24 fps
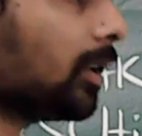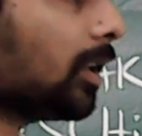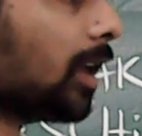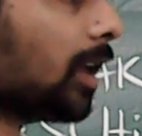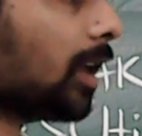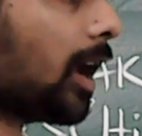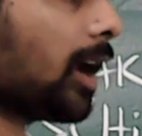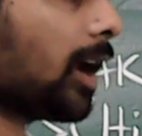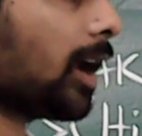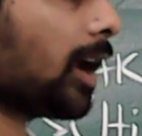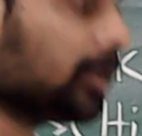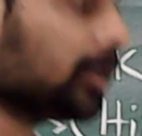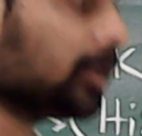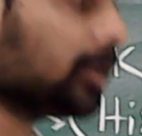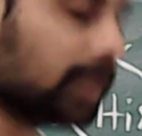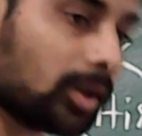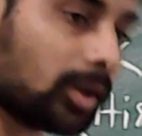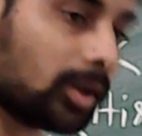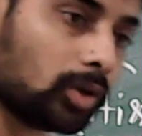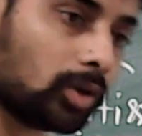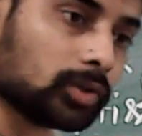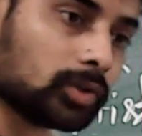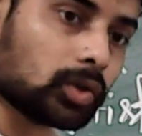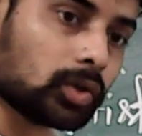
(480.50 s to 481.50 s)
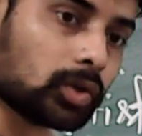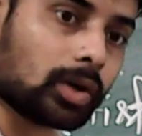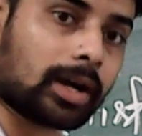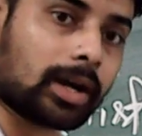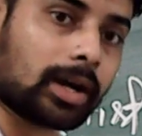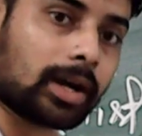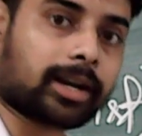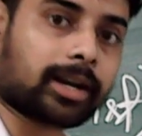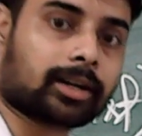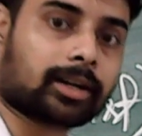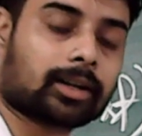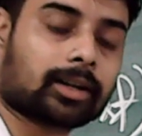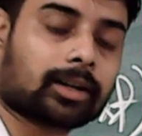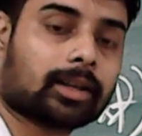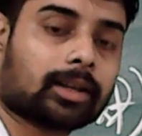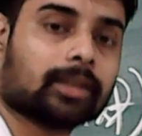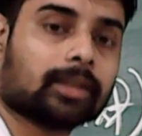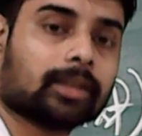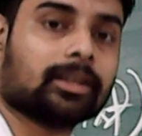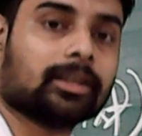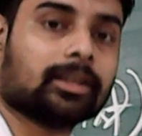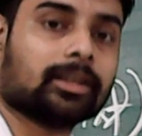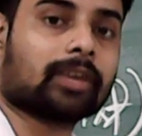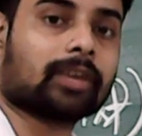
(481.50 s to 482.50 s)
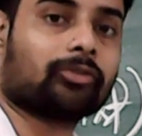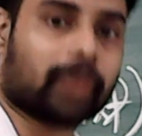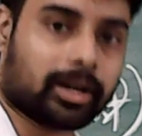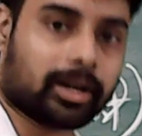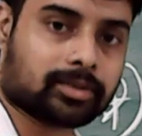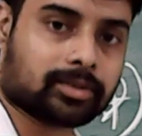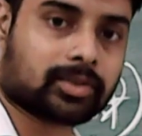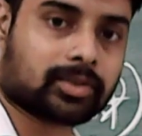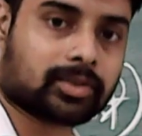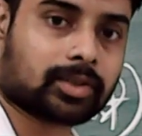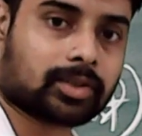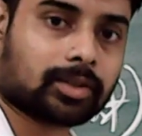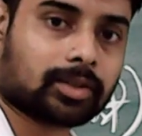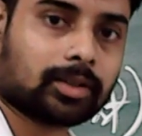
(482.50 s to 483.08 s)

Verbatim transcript: and they also collect their friends.